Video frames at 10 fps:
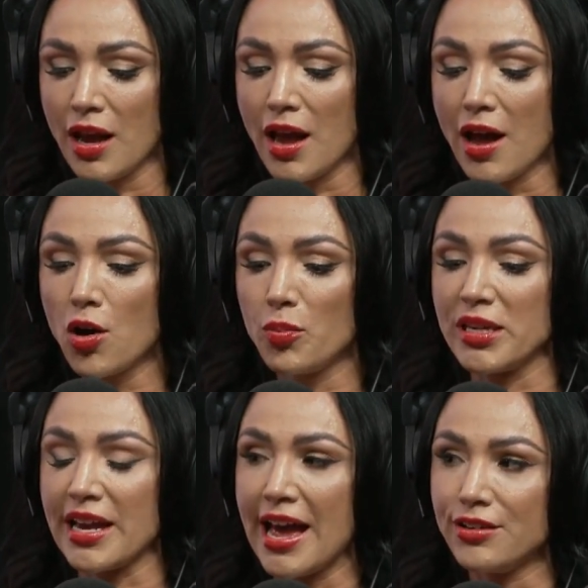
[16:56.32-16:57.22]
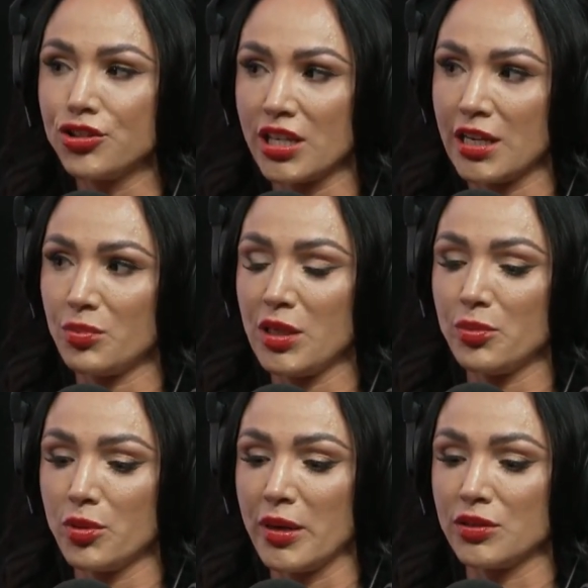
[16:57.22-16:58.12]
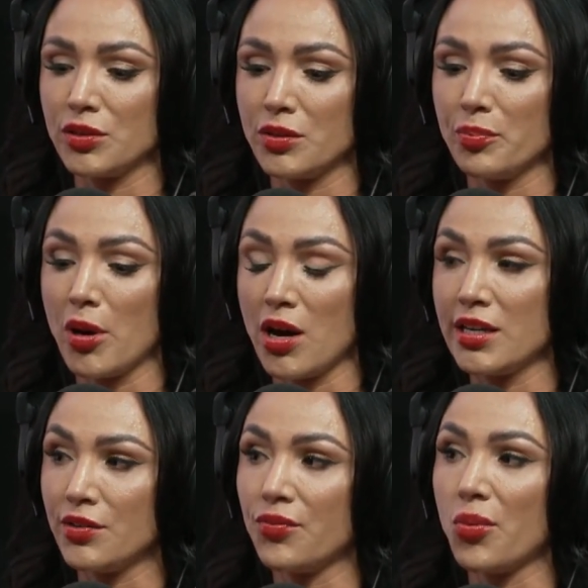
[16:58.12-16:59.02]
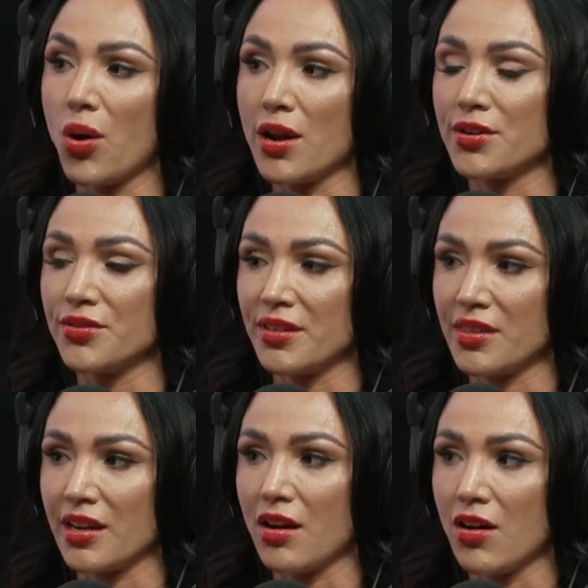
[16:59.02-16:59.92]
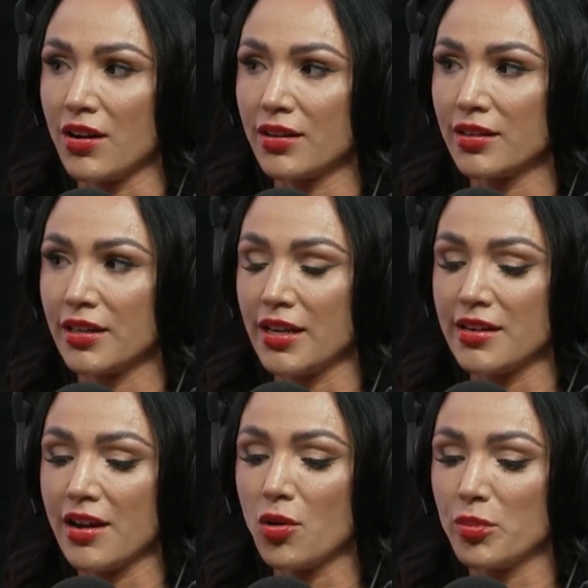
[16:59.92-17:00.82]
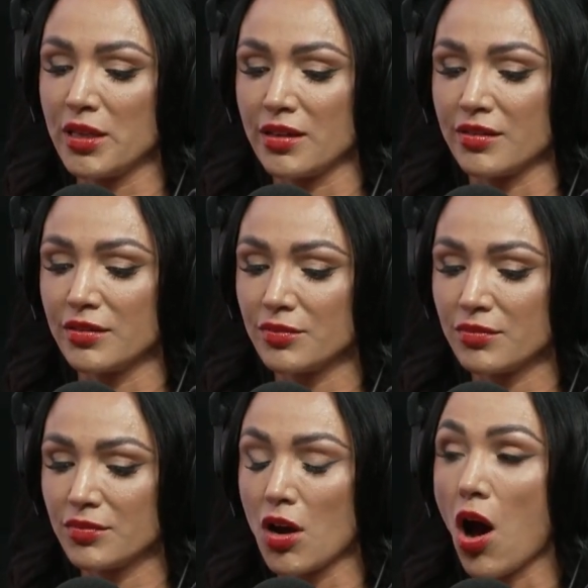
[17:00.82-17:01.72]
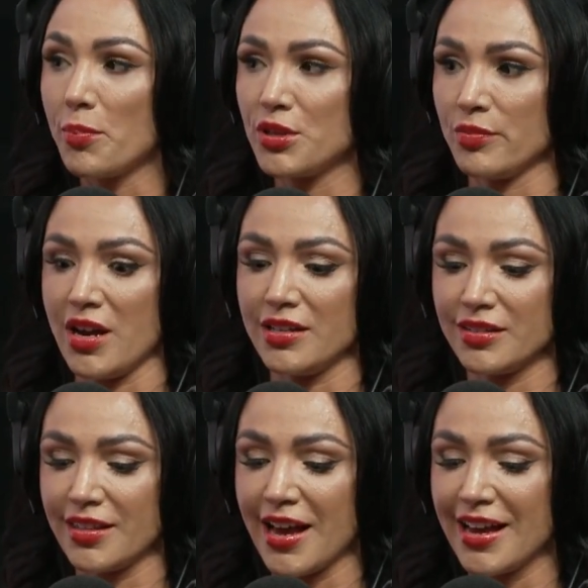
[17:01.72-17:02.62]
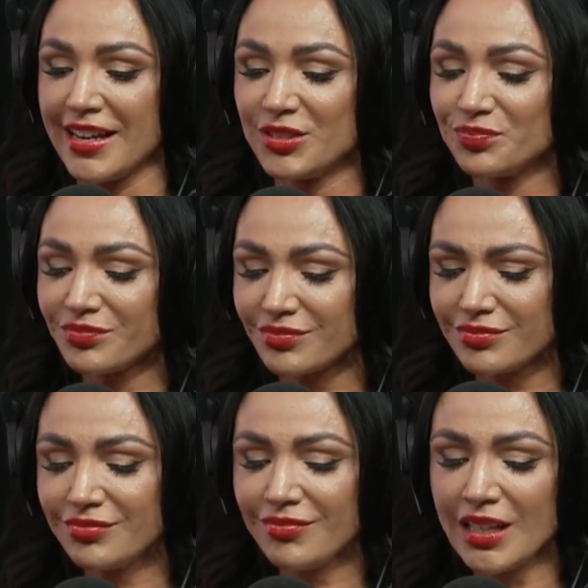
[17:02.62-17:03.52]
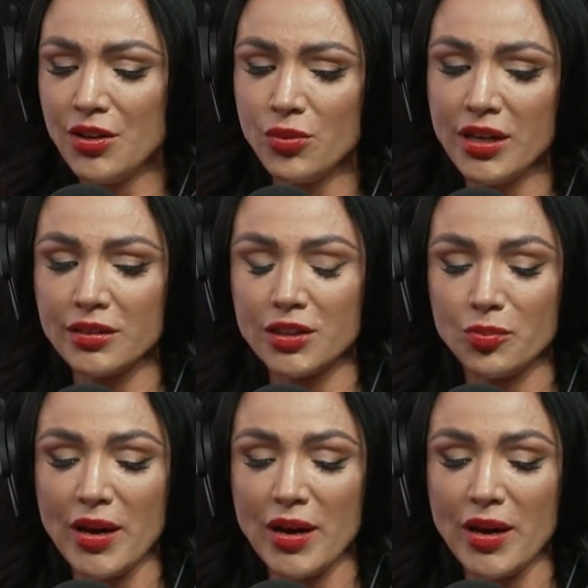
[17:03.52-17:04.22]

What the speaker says: helping educate people about the body of water that they are and helping optimize that. And when I look